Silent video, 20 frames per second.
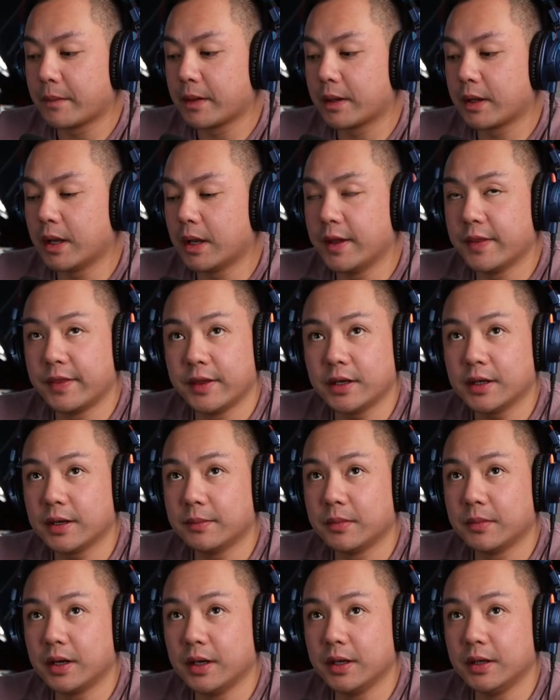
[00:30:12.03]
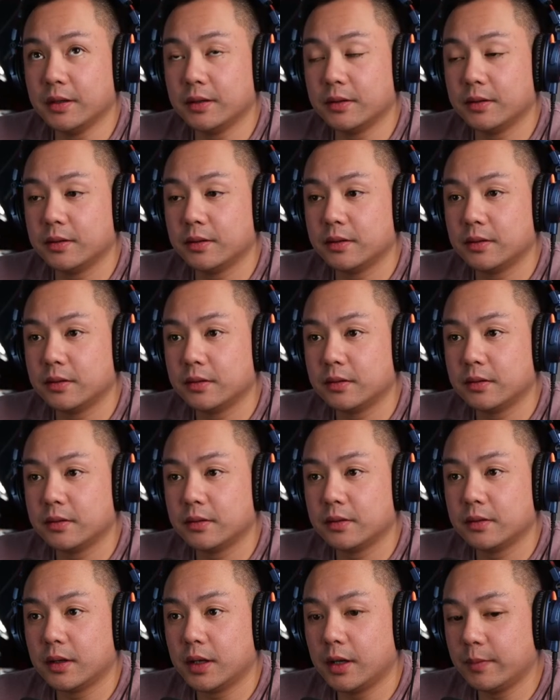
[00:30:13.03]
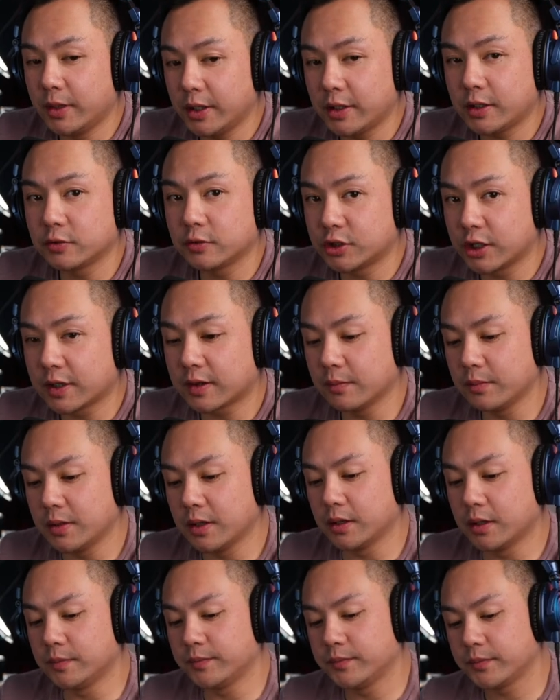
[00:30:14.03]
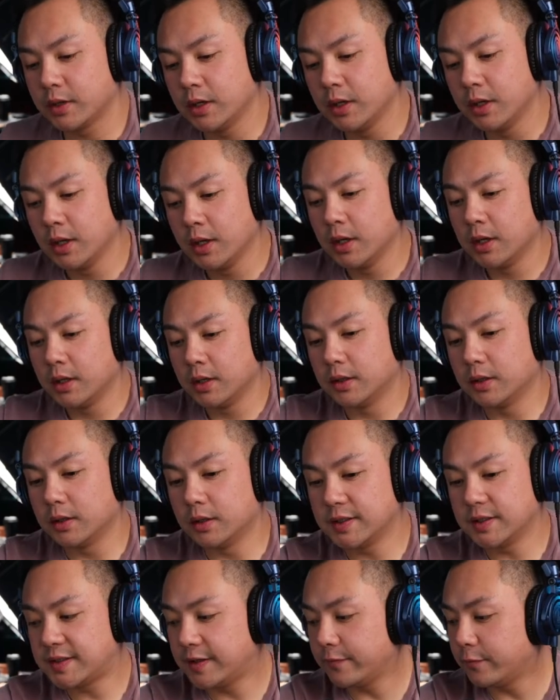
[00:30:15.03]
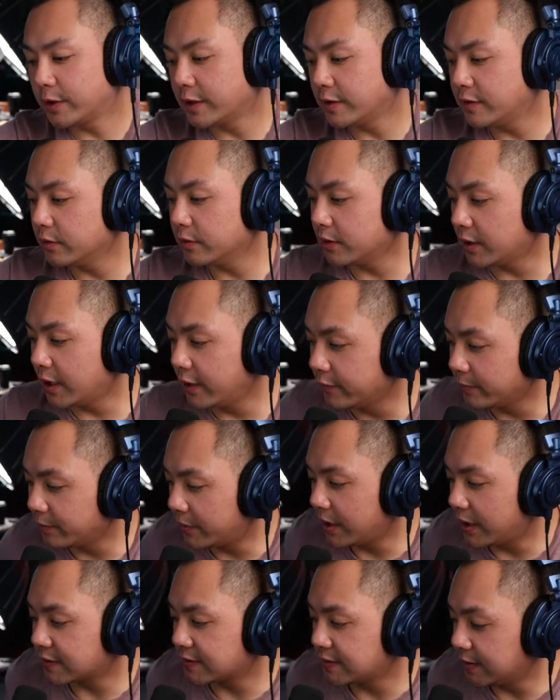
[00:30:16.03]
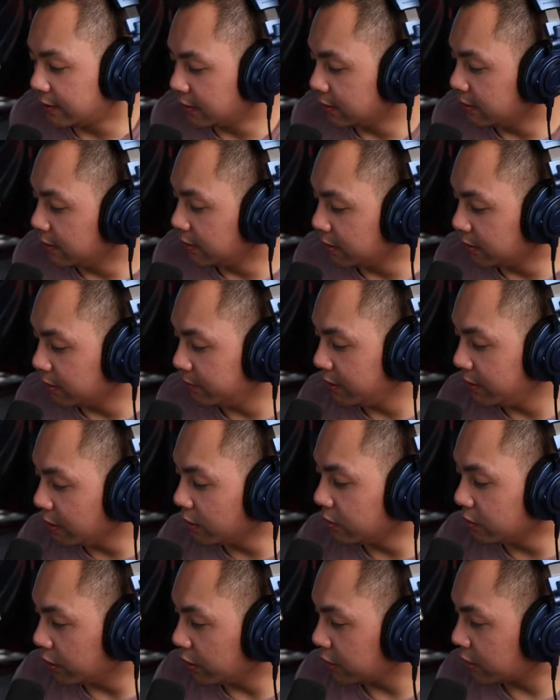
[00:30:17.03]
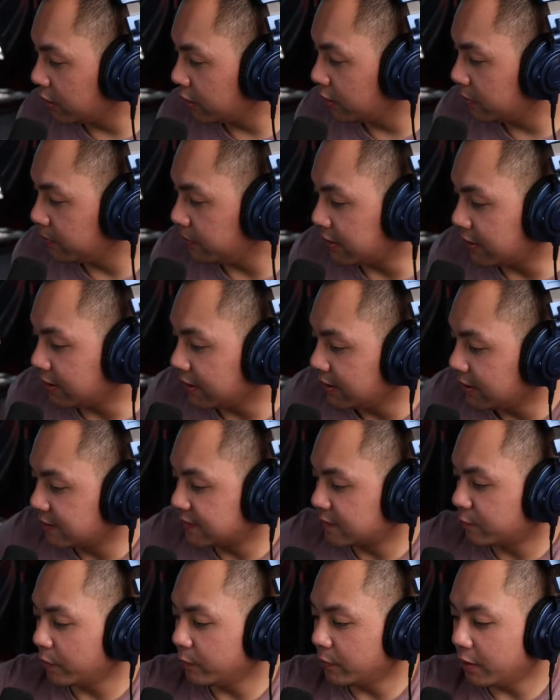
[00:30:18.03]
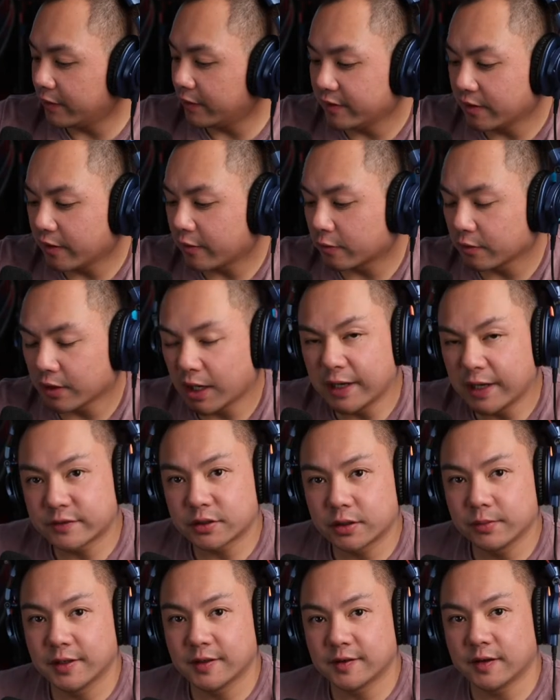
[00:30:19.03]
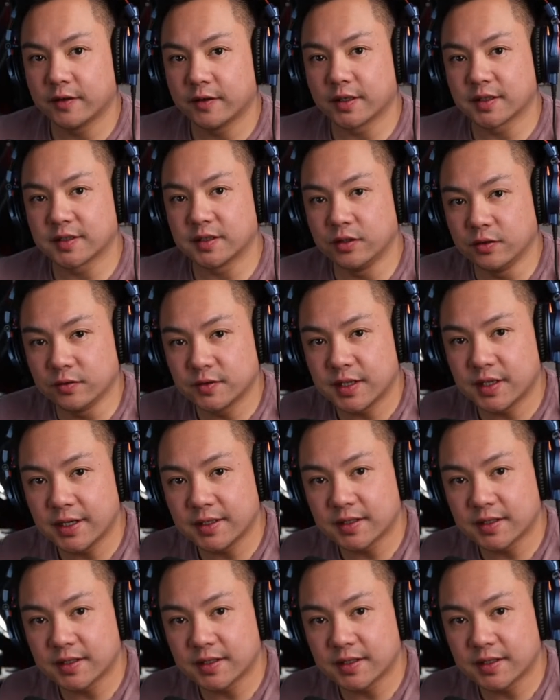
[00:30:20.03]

I think I might. I might go check the mail. Let's see if we can do a live unboxing. Let me go look, because we won't have another live stream until next Tuesday.